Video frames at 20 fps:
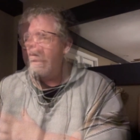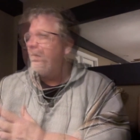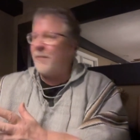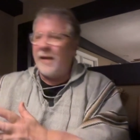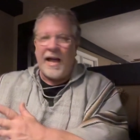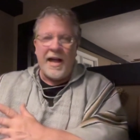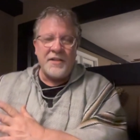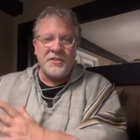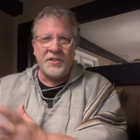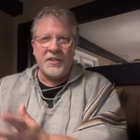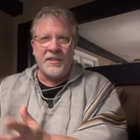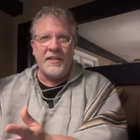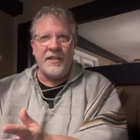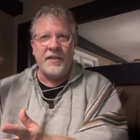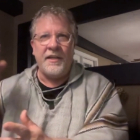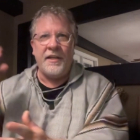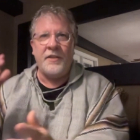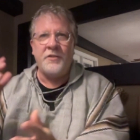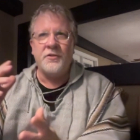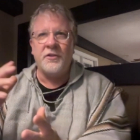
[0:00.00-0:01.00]
passion and
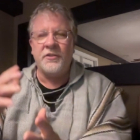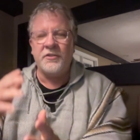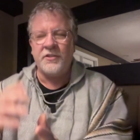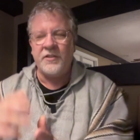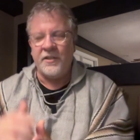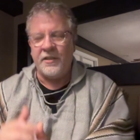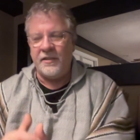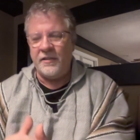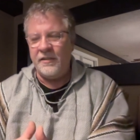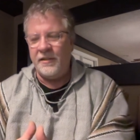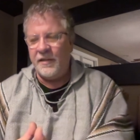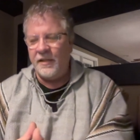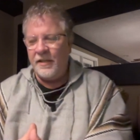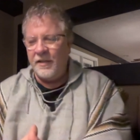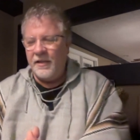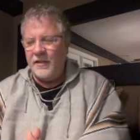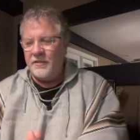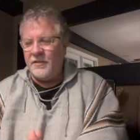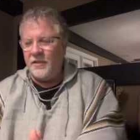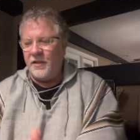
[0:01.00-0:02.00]
interest to,
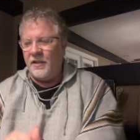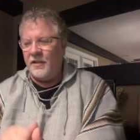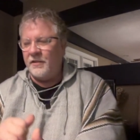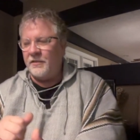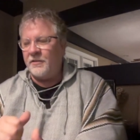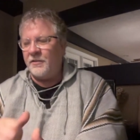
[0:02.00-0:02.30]
to,